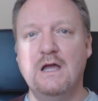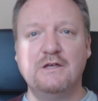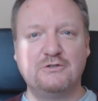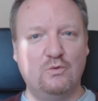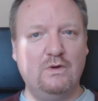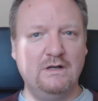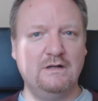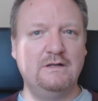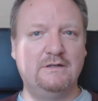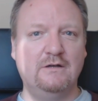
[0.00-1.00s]
So what I'm
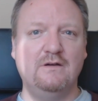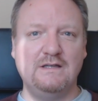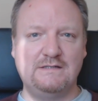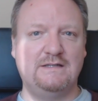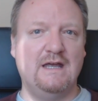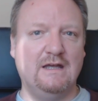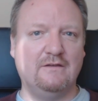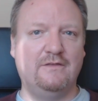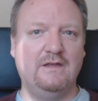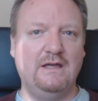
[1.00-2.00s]
going to do is
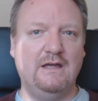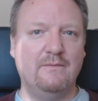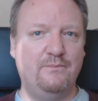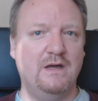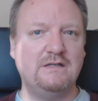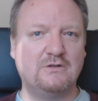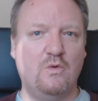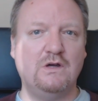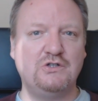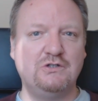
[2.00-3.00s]
take the best
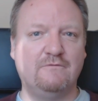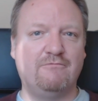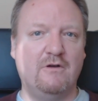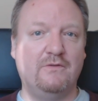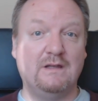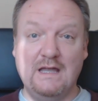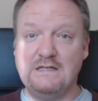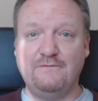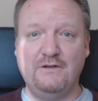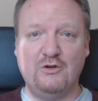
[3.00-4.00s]
question from the
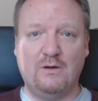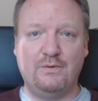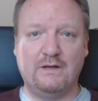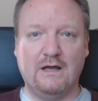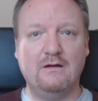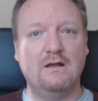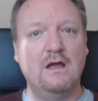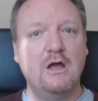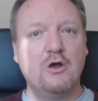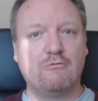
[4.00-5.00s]
last video I put out,
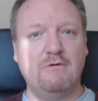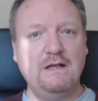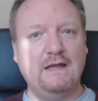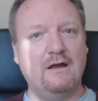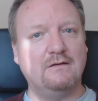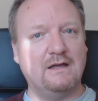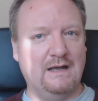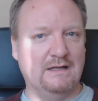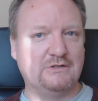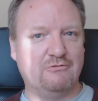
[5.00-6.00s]
read it out and
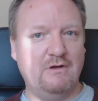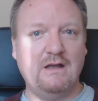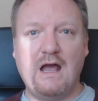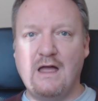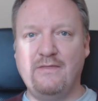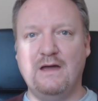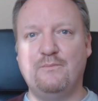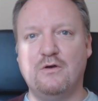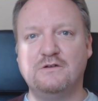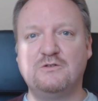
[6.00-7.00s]
answer it, and that
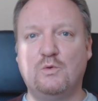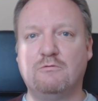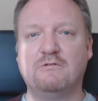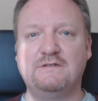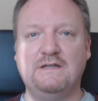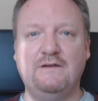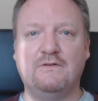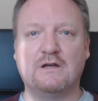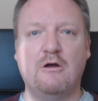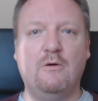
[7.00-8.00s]
person will receive a
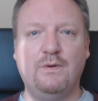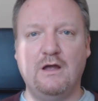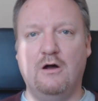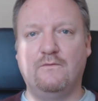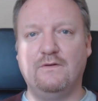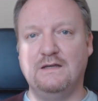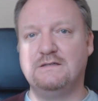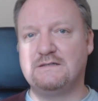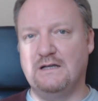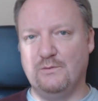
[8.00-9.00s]
copy of
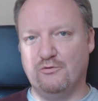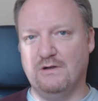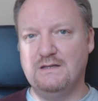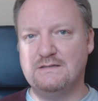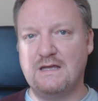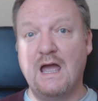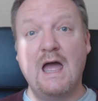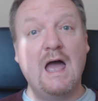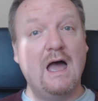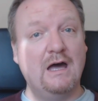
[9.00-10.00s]
Interstellar Marines.
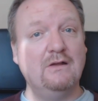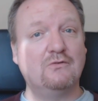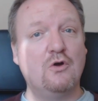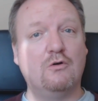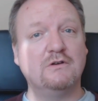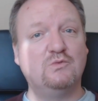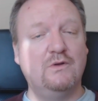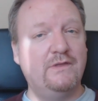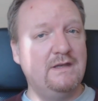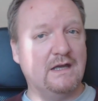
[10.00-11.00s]
And of course, with
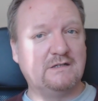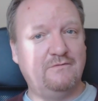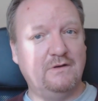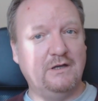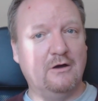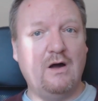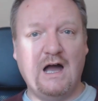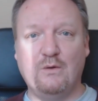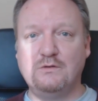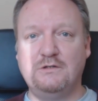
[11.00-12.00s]
the next video, I
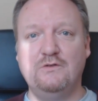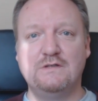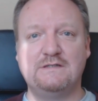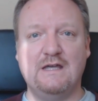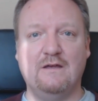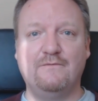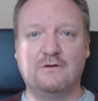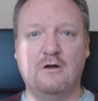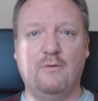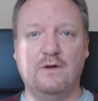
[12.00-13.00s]
will do the same for
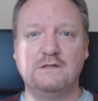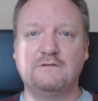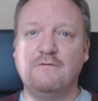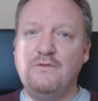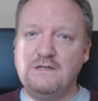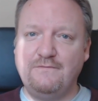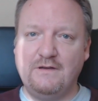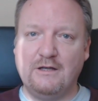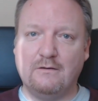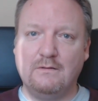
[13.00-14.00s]
comments from this
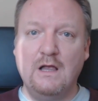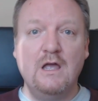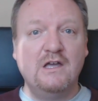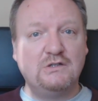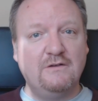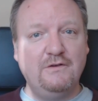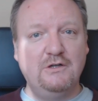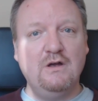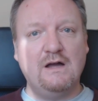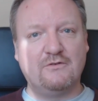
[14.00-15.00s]
video. So if you do
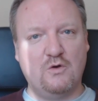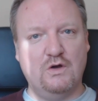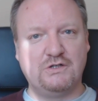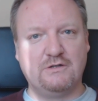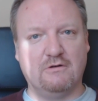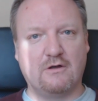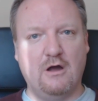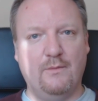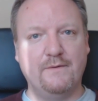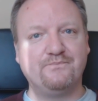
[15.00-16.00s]
have a question or a
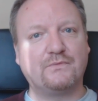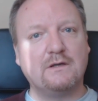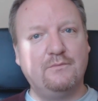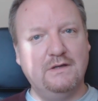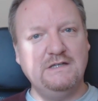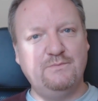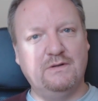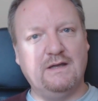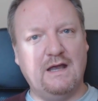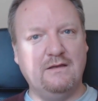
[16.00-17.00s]
comment, please put
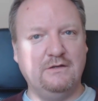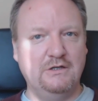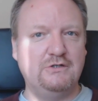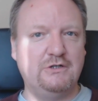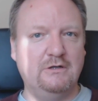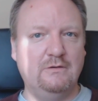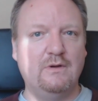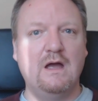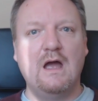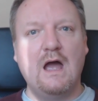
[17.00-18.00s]
it in YouTube.
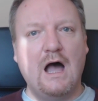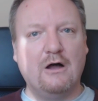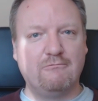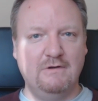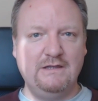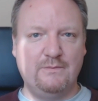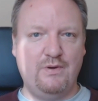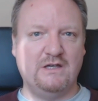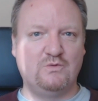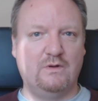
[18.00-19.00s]
I'll read the
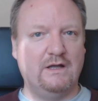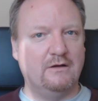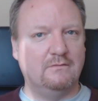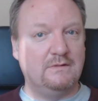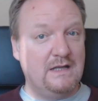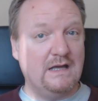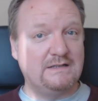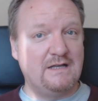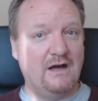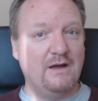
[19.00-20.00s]
best one out next
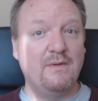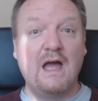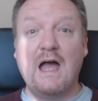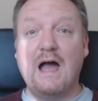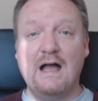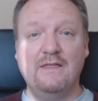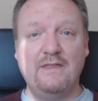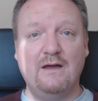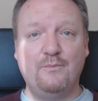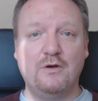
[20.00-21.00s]
time, and
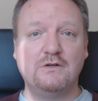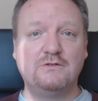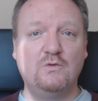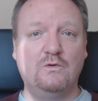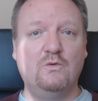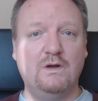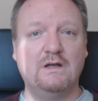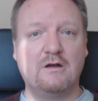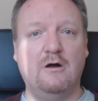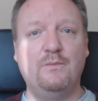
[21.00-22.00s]
that person will win a
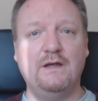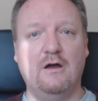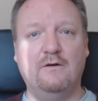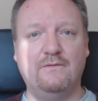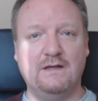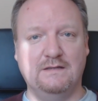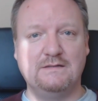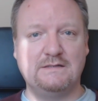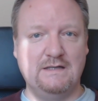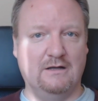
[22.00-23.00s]
copy of
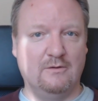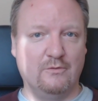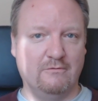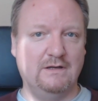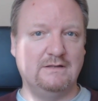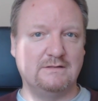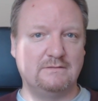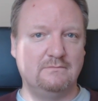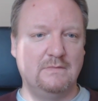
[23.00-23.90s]
Interstellar Marines.